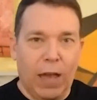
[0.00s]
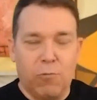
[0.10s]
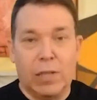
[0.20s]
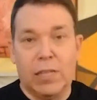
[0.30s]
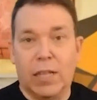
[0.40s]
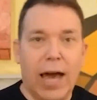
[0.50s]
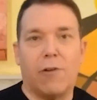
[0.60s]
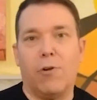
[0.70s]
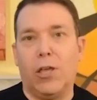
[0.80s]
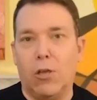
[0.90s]
you may have won the
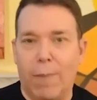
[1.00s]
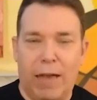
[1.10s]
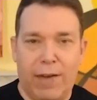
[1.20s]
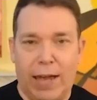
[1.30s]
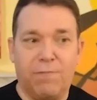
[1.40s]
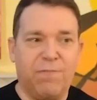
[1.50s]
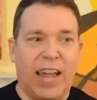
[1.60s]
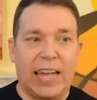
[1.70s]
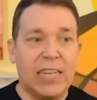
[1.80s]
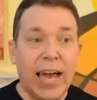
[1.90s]
lottery, you may have had a
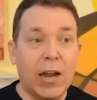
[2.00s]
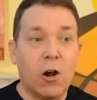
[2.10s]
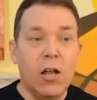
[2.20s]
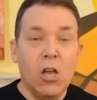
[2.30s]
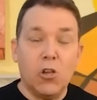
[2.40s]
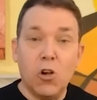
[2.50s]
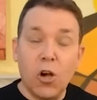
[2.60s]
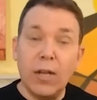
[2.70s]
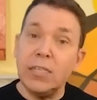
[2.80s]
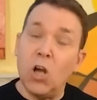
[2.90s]
flat tire.
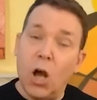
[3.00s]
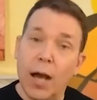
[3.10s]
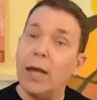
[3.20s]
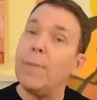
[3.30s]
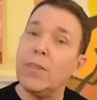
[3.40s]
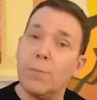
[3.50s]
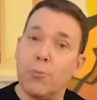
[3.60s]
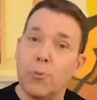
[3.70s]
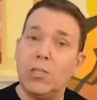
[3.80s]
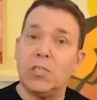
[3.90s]
You're going to talk about the
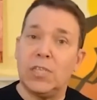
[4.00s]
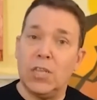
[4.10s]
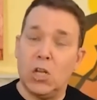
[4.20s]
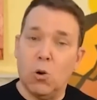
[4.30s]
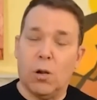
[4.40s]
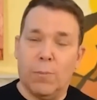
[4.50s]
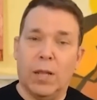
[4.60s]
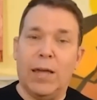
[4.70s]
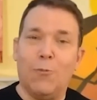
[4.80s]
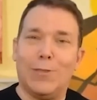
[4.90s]
breaches in the
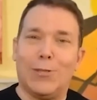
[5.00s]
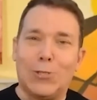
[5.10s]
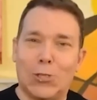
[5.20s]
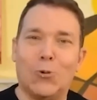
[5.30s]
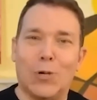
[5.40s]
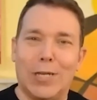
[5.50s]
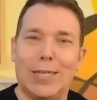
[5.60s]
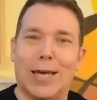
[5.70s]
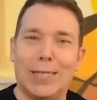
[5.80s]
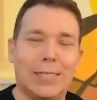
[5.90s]
normal. And what the
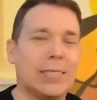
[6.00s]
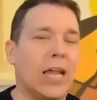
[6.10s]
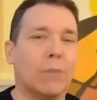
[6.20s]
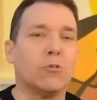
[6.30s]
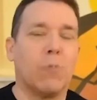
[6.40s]
story does is it